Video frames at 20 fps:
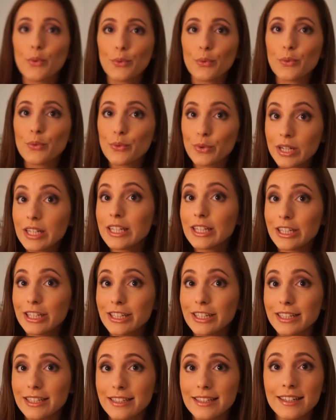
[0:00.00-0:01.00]
really
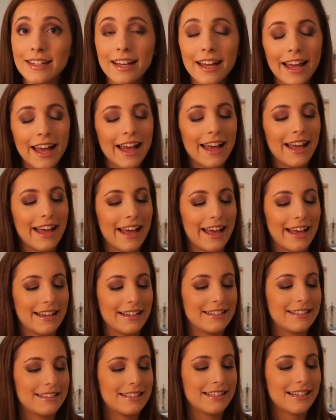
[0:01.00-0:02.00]
good,
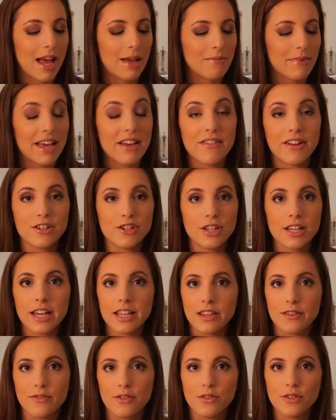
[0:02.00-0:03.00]
and I may eventually
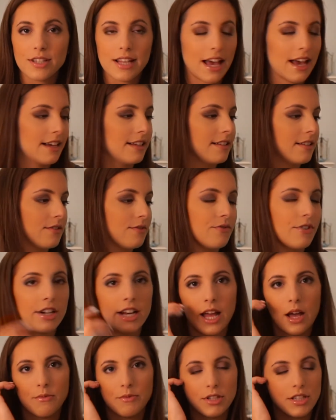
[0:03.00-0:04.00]
get the full size. For
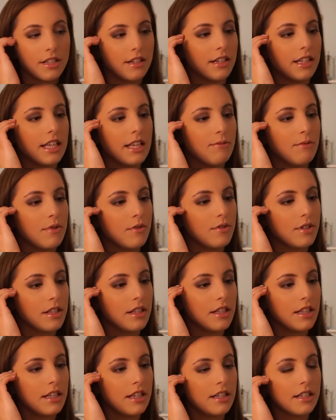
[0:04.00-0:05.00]
now, I'm just going to keep
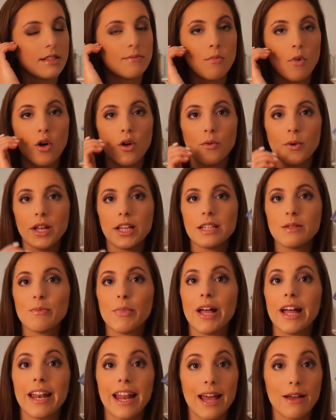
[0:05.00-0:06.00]
using the small one,
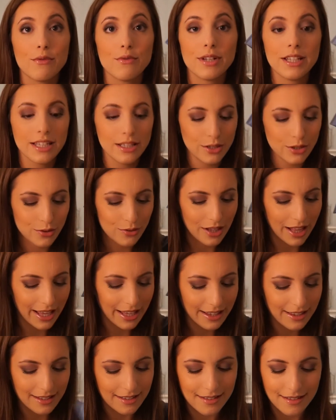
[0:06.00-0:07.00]
but I really do
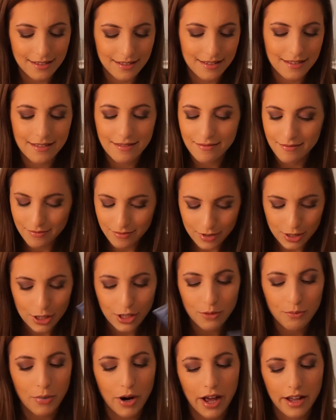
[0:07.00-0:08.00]
like this. It's a
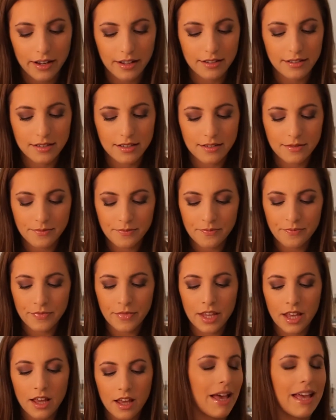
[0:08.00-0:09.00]
good product.
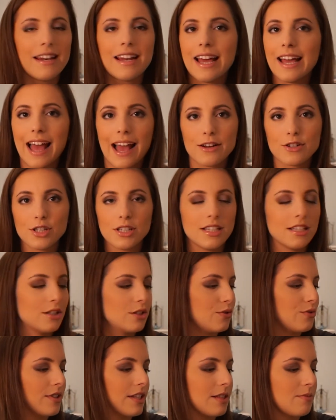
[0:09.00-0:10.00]
And I actually
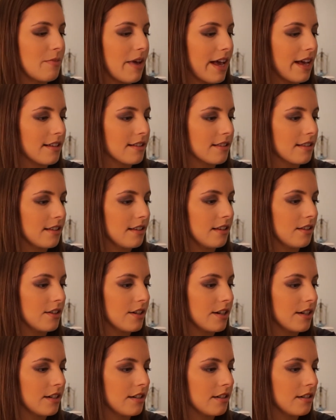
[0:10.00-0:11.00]
didn't use this mask
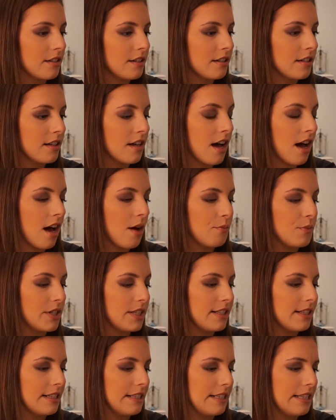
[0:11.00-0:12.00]
either.
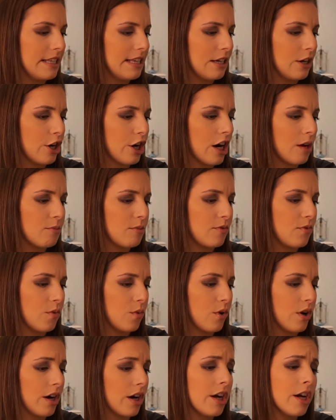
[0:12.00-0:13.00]
This is the
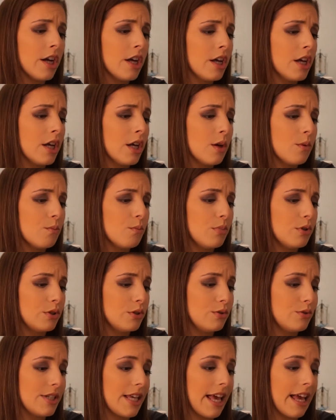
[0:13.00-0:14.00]
Herbivore
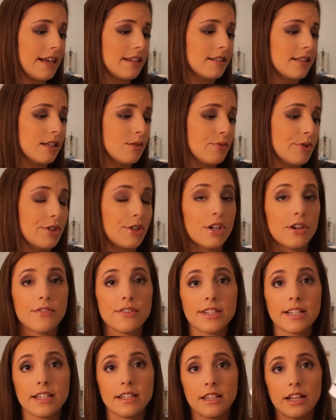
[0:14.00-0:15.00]
Blue Tansy
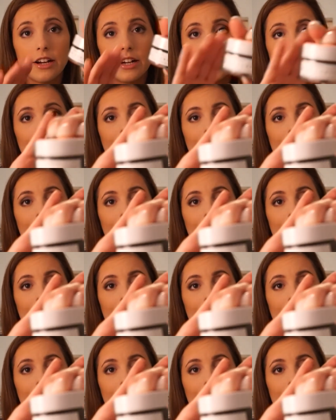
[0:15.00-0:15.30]
Resurfacing Clarity